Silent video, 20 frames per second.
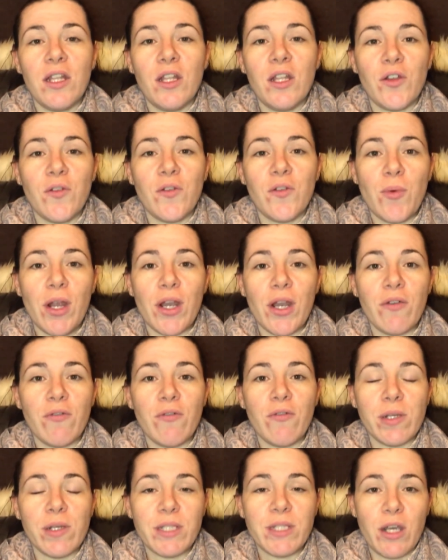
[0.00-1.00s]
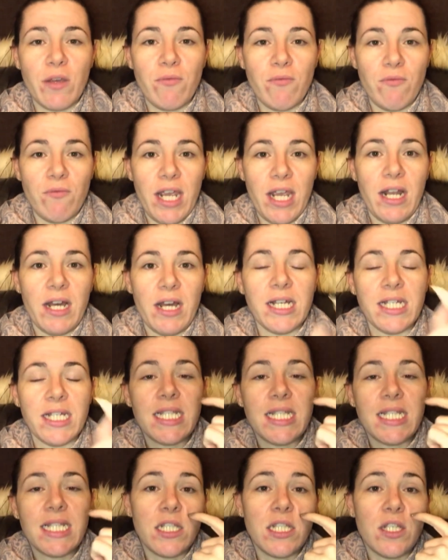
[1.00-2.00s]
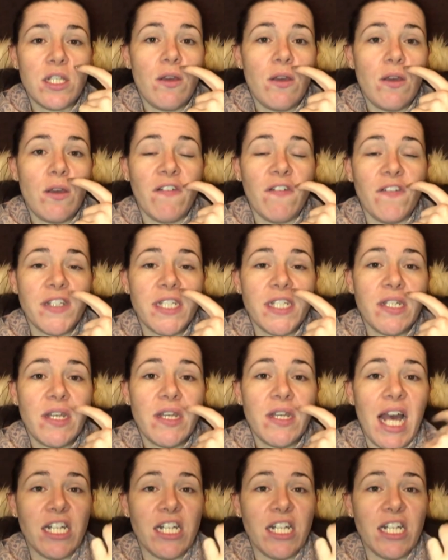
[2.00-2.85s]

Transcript: a lot of bride and grooms don't realise is that you have to